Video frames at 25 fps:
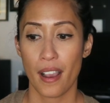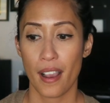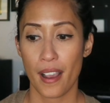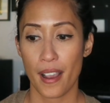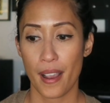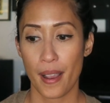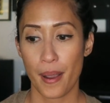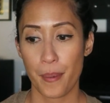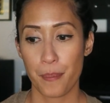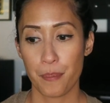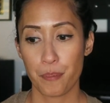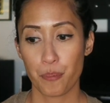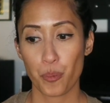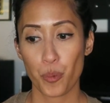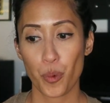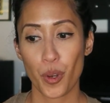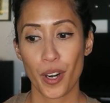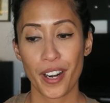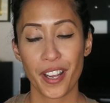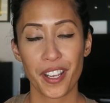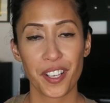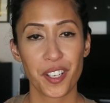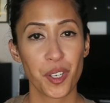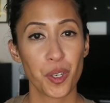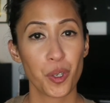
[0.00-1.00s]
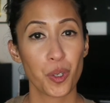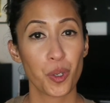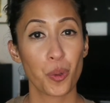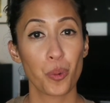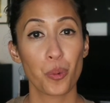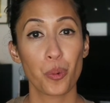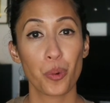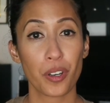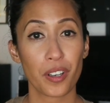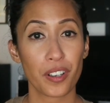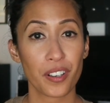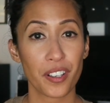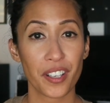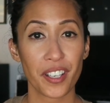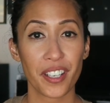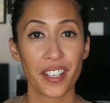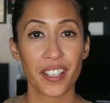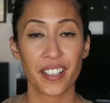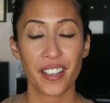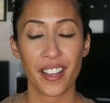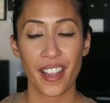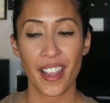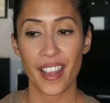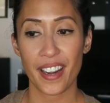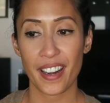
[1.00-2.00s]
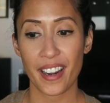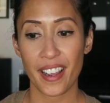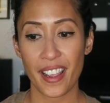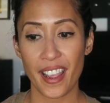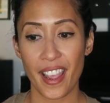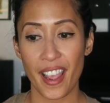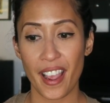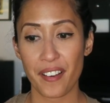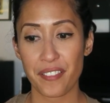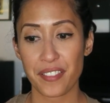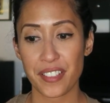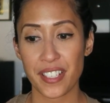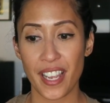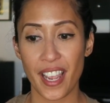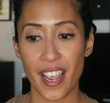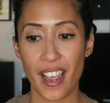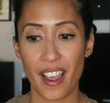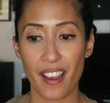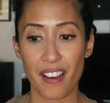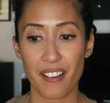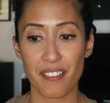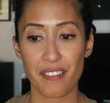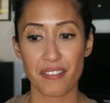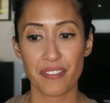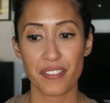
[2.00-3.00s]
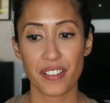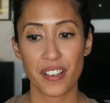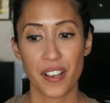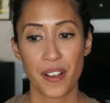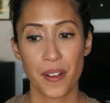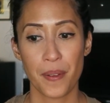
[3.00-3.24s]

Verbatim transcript: um, when I go to work and I have to have,